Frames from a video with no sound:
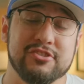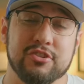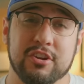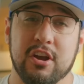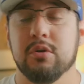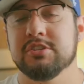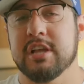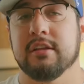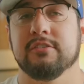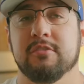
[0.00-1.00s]
go.
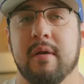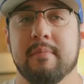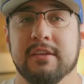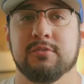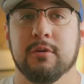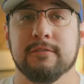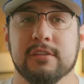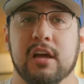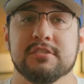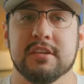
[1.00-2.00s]
Shout out to my mentor,
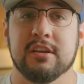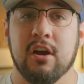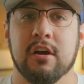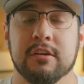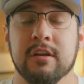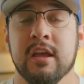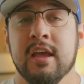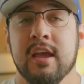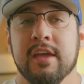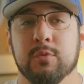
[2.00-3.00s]
Flossie Carter.
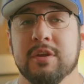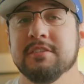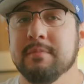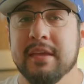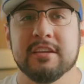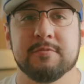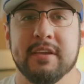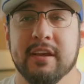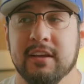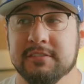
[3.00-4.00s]
And the reason being is
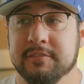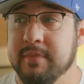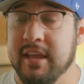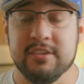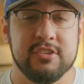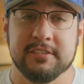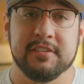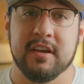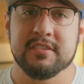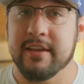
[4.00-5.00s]
because it just
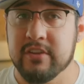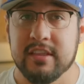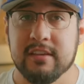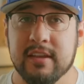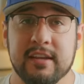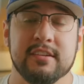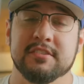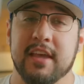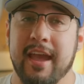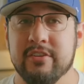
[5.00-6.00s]
does everything. And it
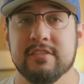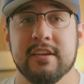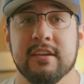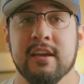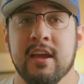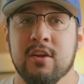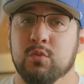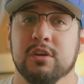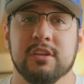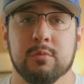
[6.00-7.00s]
does everything
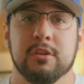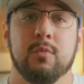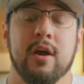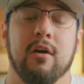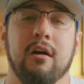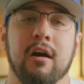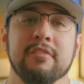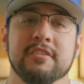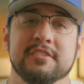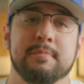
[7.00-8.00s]
really, really well. All
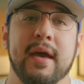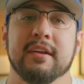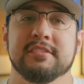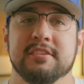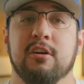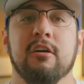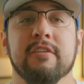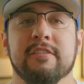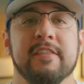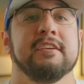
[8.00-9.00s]
the specs and all
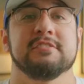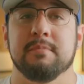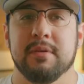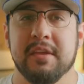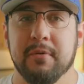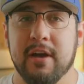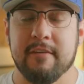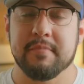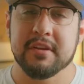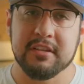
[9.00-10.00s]
the things that people
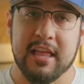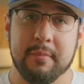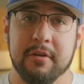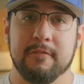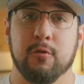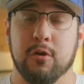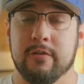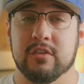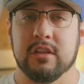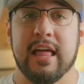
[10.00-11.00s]
have been clamoring for
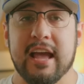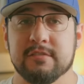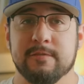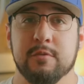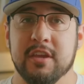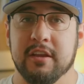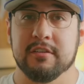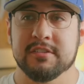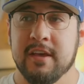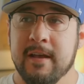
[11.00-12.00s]
over the last few years,